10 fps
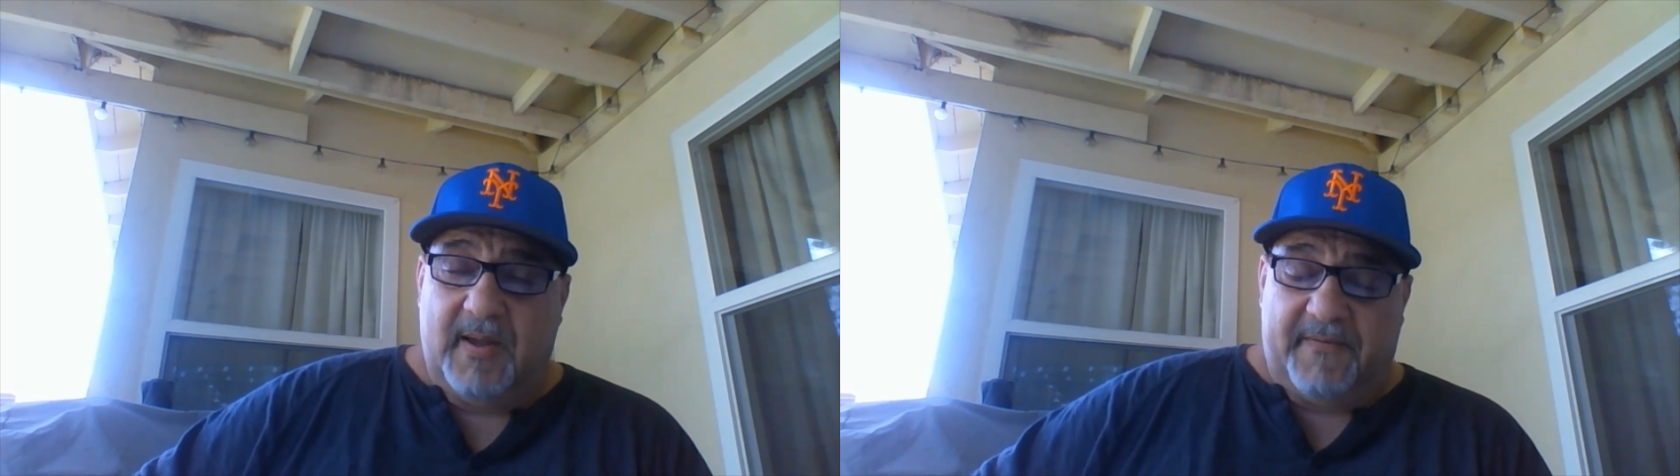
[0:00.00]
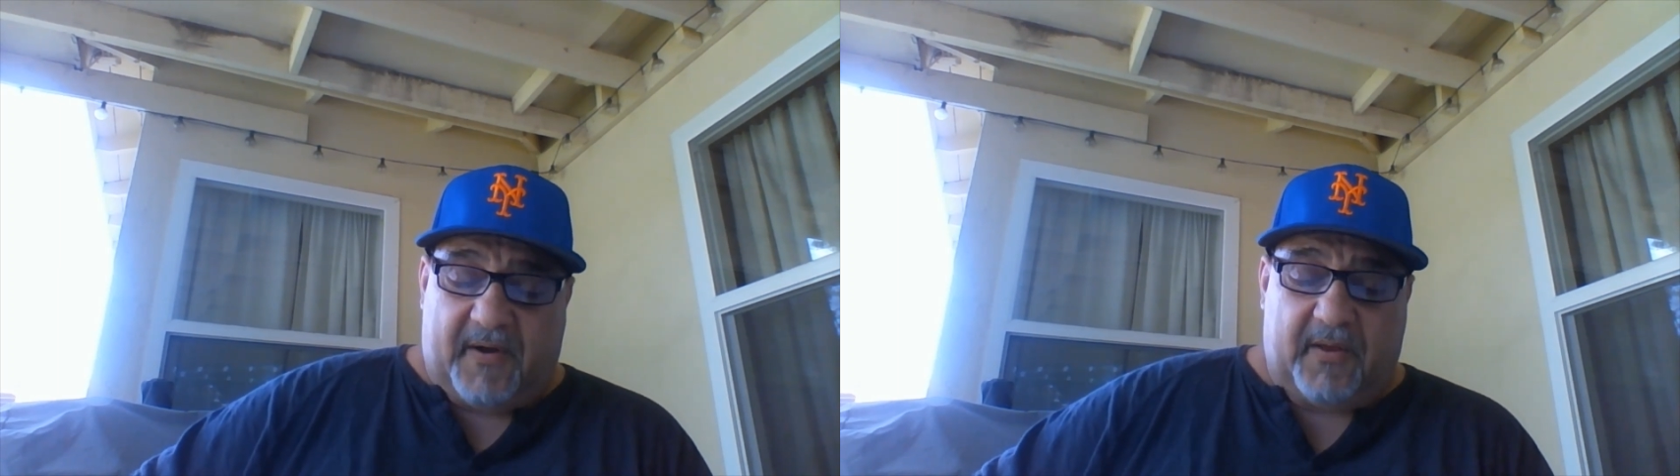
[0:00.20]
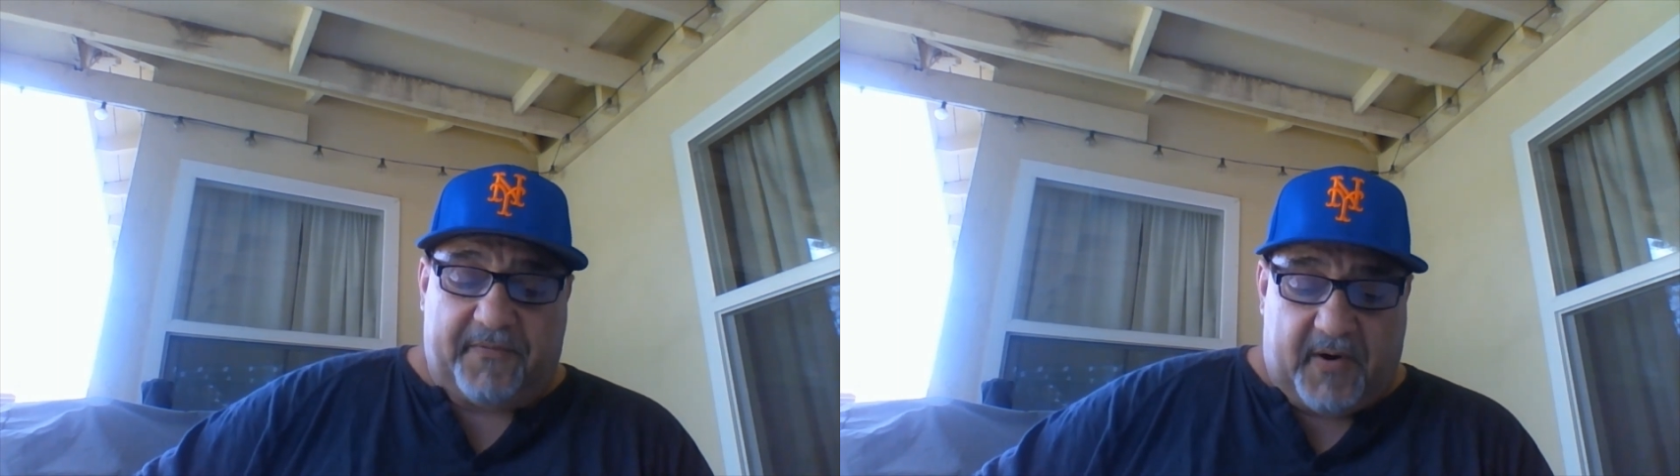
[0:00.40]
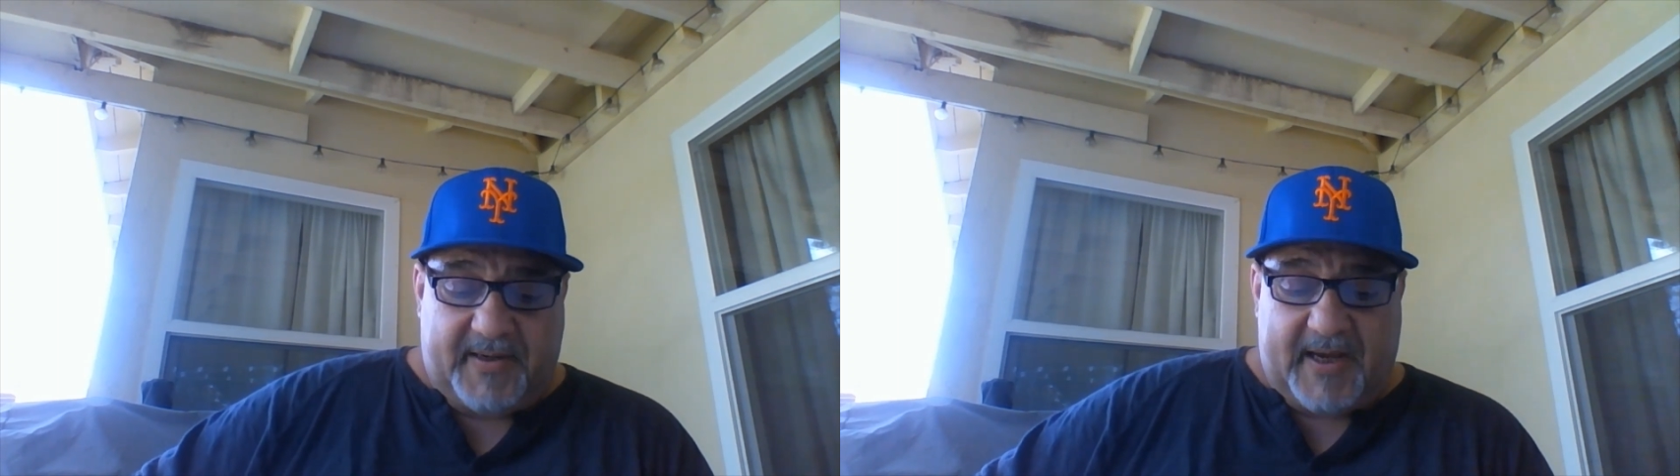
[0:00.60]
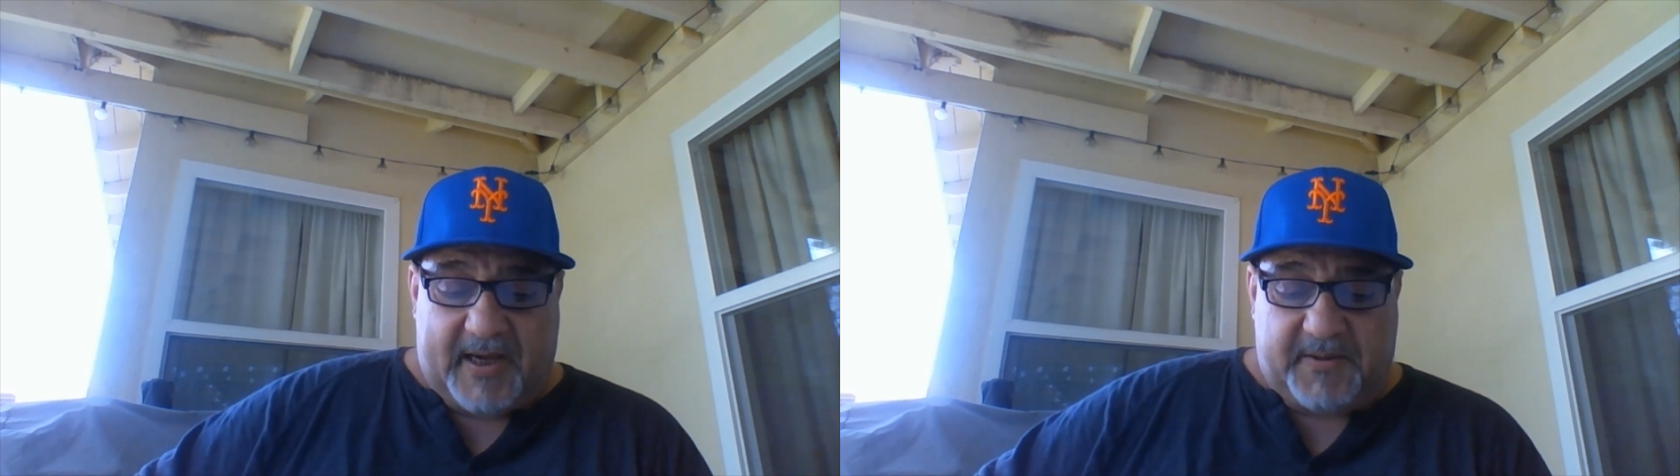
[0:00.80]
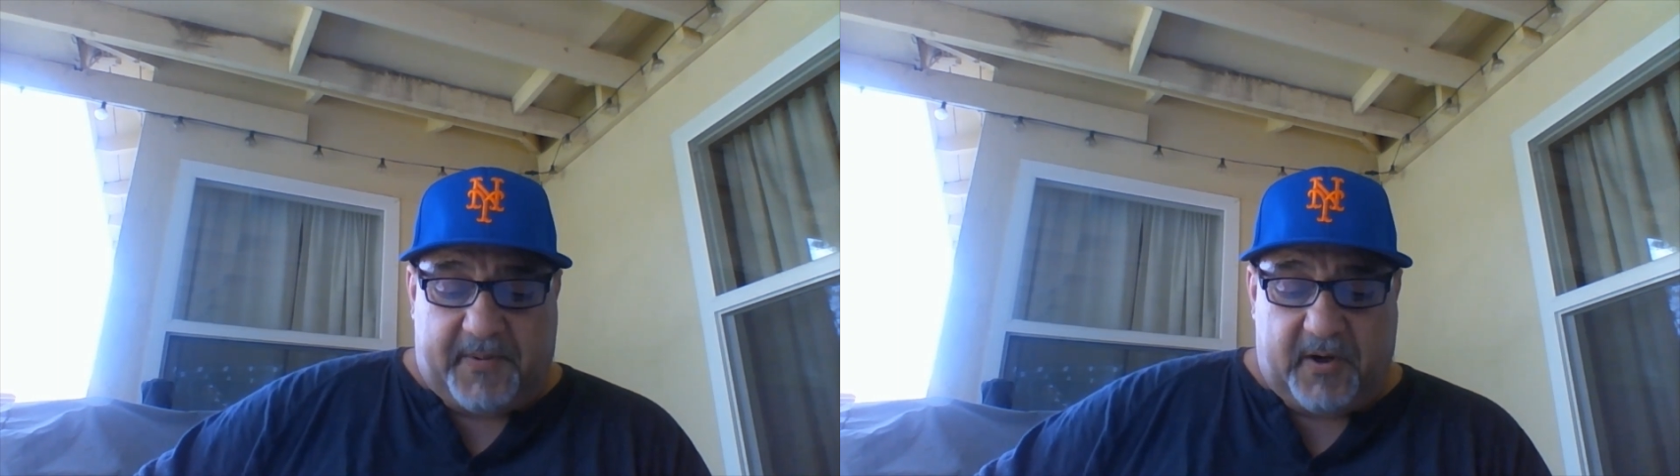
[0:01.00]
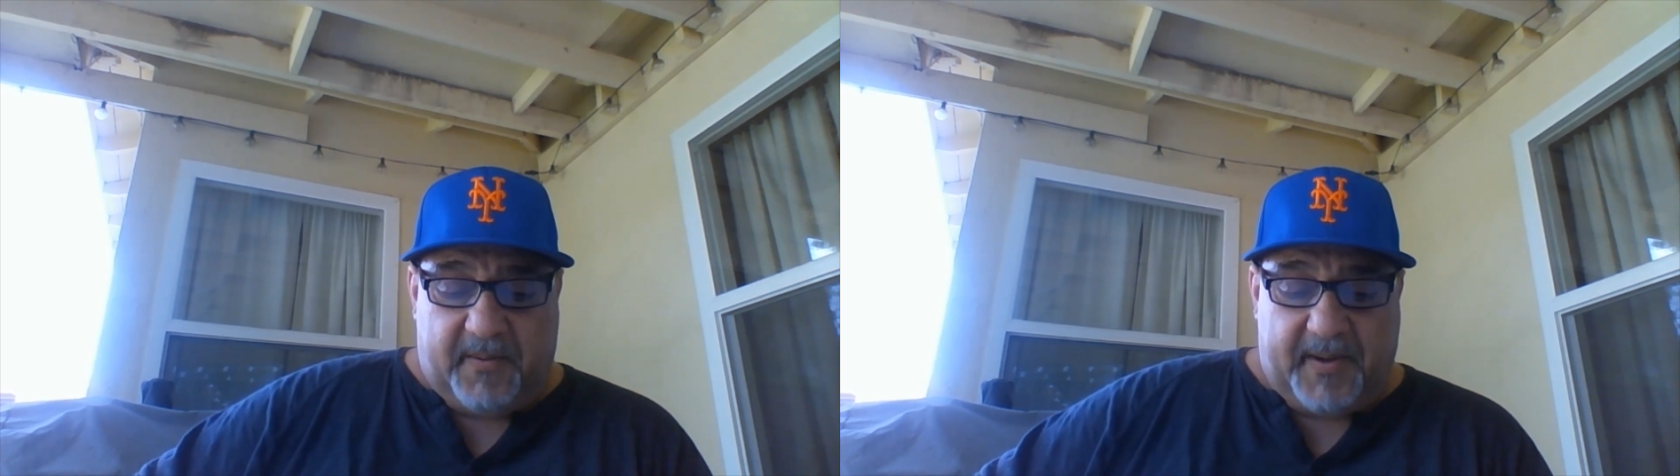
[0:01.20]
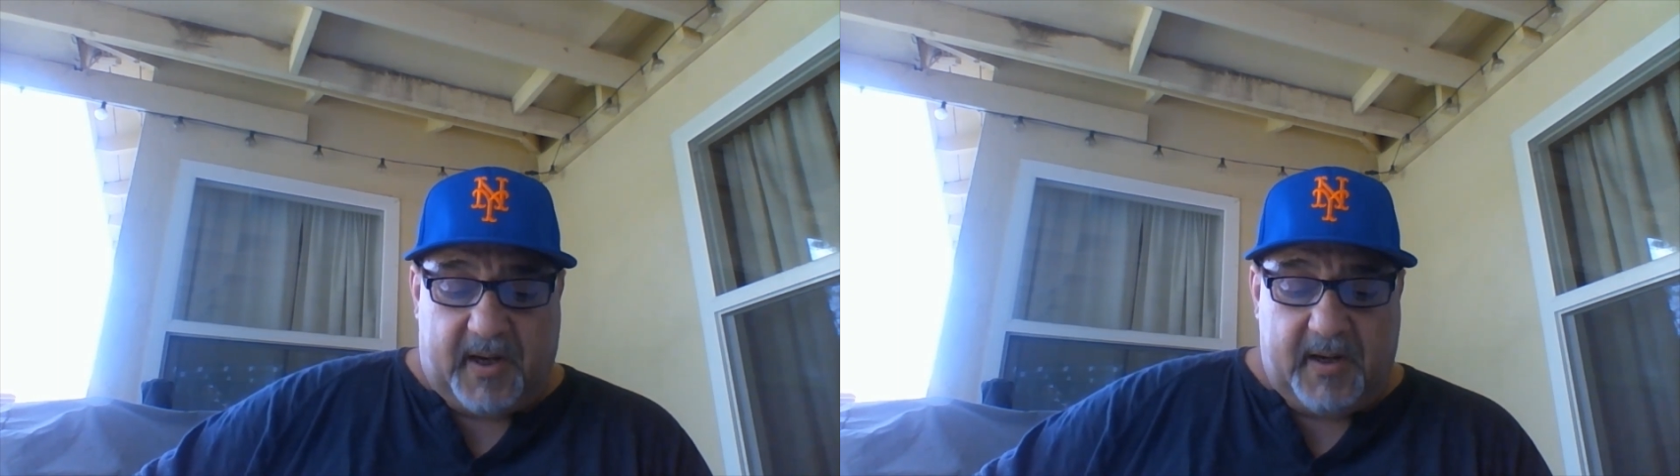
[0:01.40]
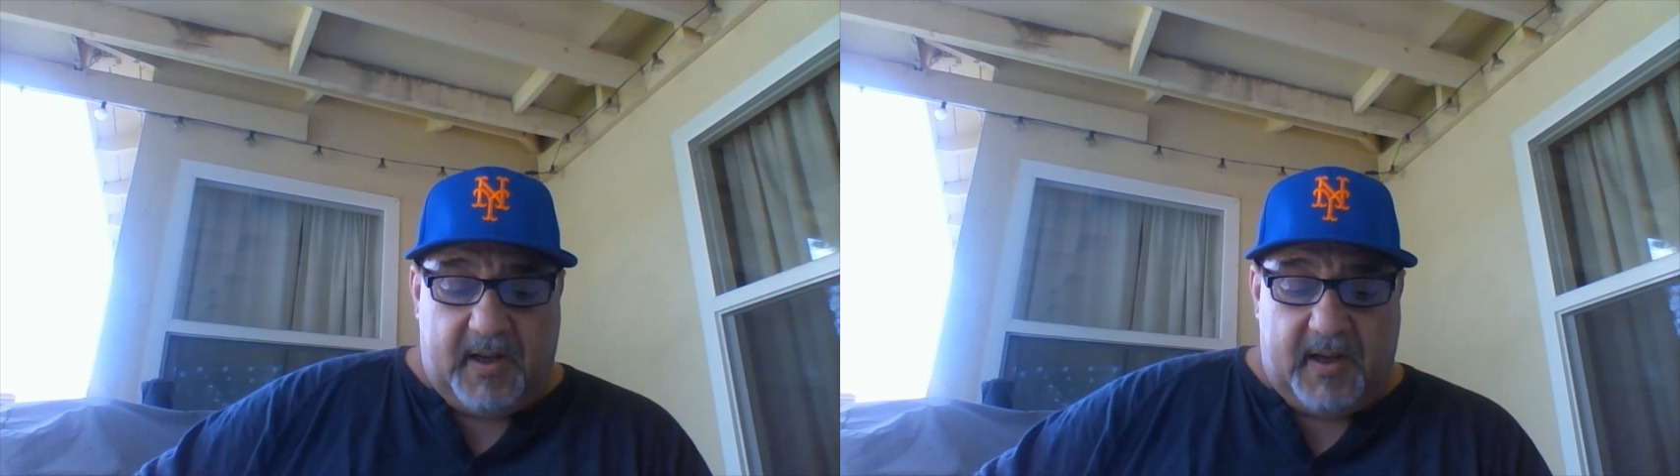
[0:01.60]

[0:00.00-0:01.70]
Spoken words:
follow Freytag's pyramid.